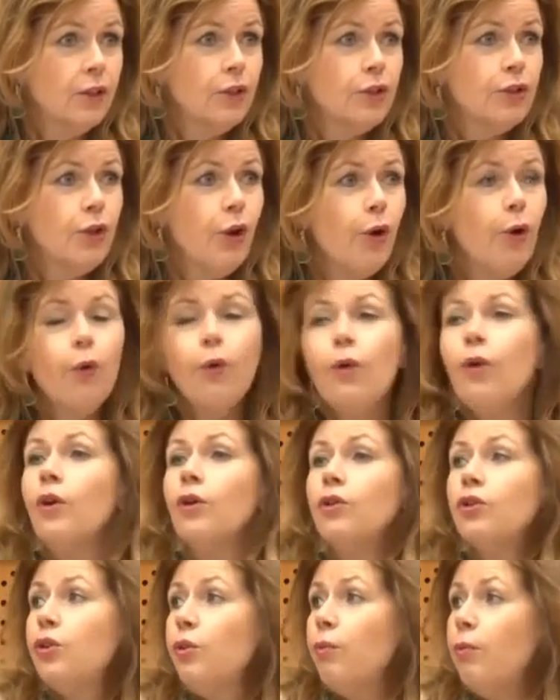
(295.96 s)
So
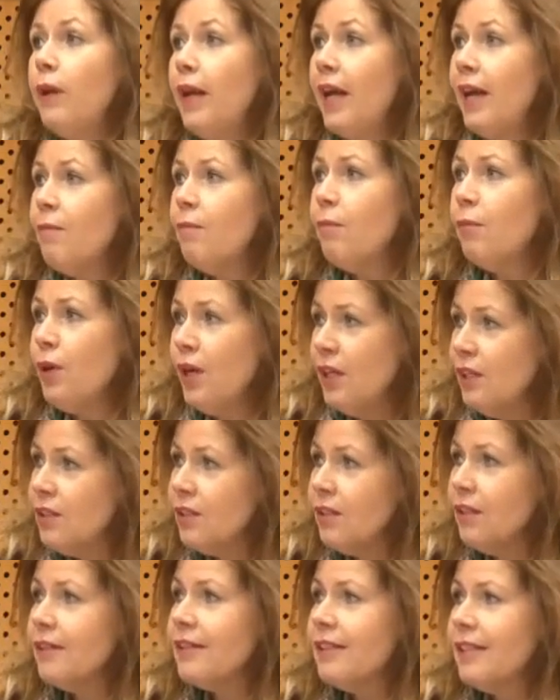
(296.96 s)
to blame
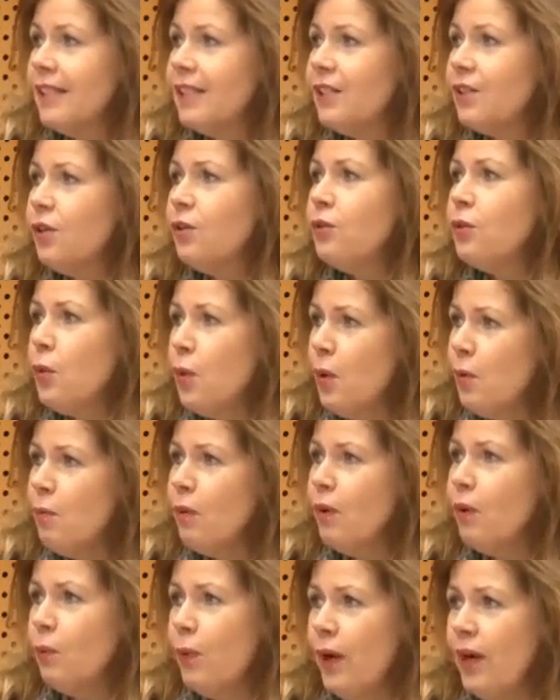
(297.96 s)
Brussels is a
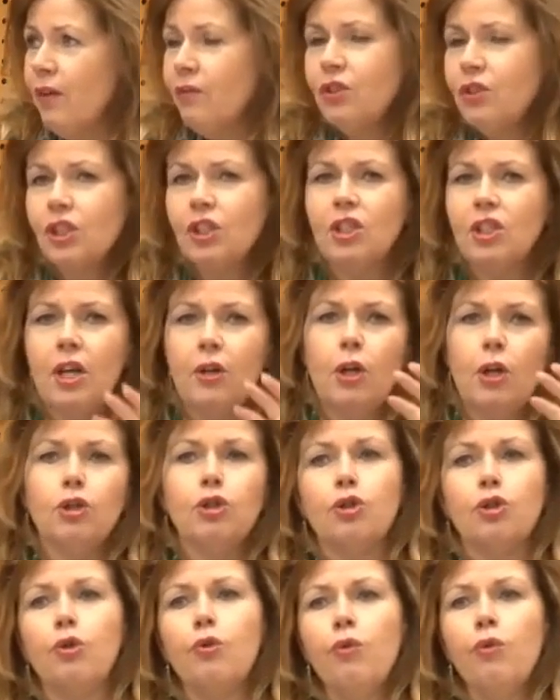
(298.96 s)
normal way of just saying
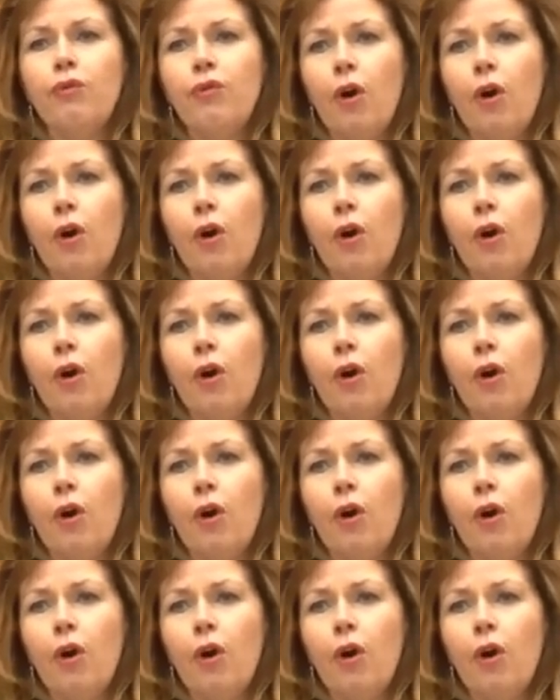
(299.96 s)
it's too